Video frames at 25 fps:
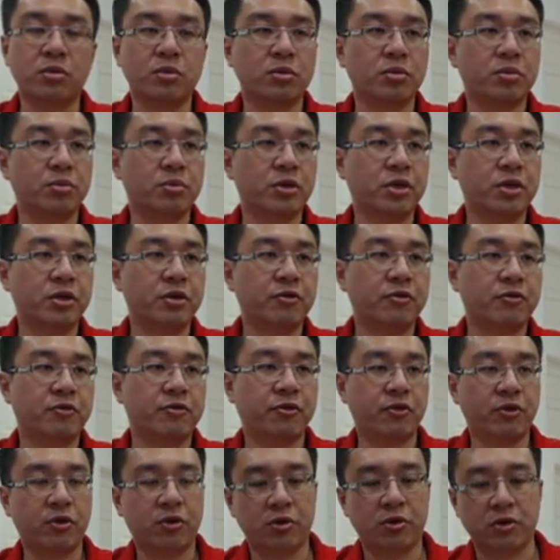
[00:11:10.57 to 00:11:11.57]
b4
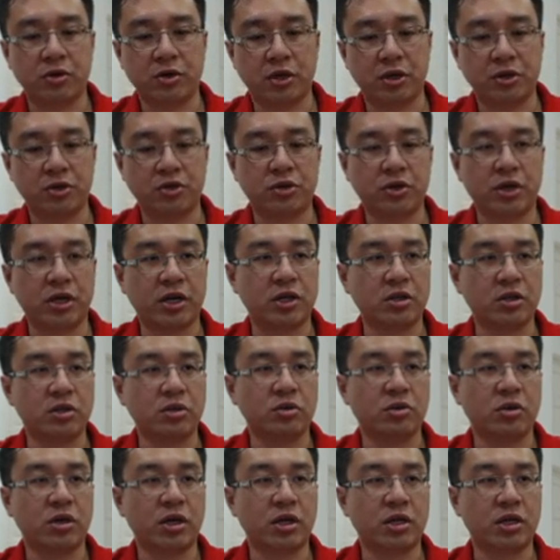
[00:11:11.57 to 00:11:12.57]
and trying to
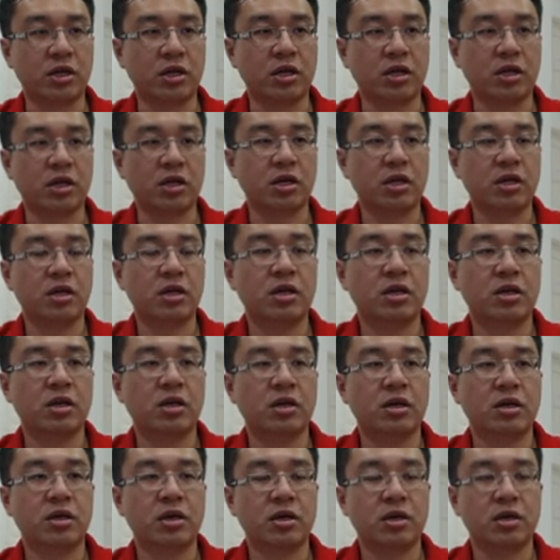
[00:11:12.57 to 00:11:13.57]
attack
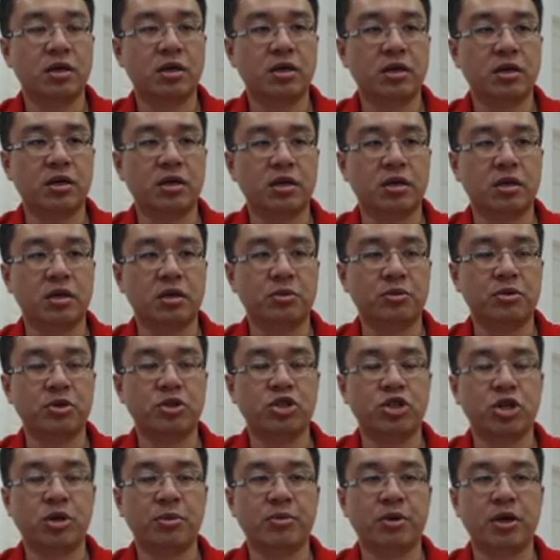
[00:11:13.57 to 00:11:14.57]
the
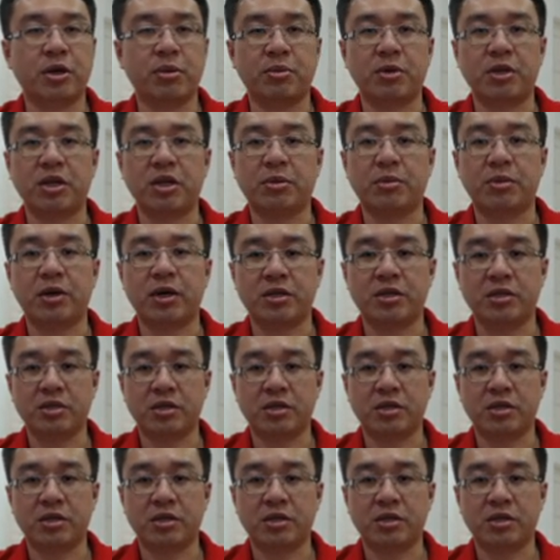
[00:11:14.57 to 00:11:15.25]
bishop and minimize.